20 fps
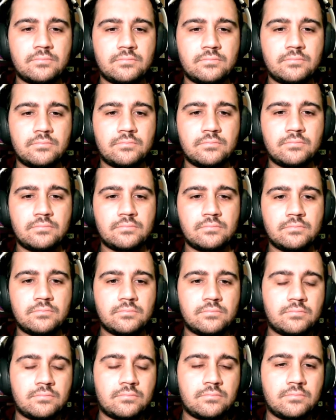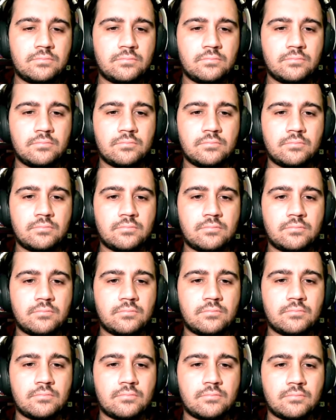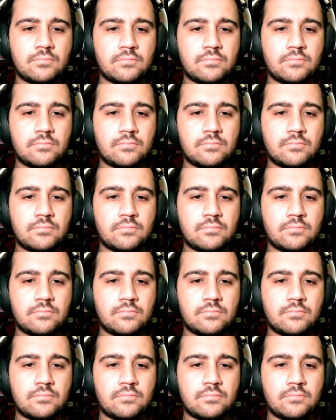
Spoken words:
(silent)